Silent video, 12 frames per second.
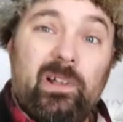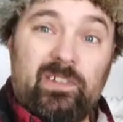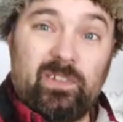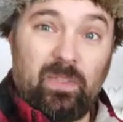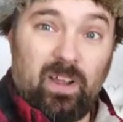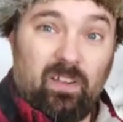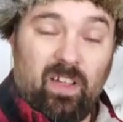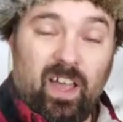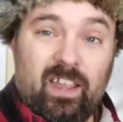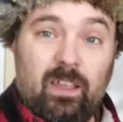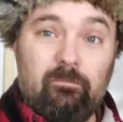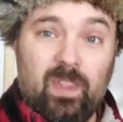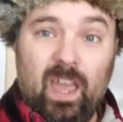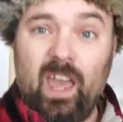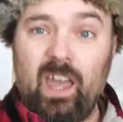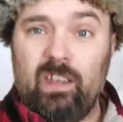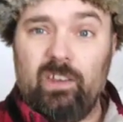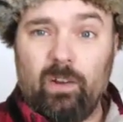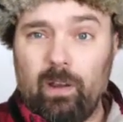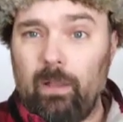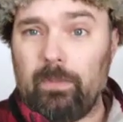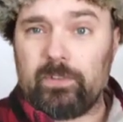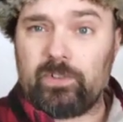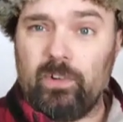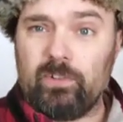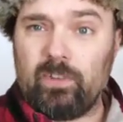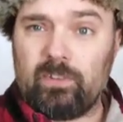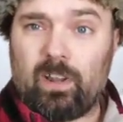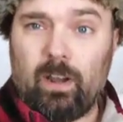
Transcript: So they're like, hey, your health insurance doesn't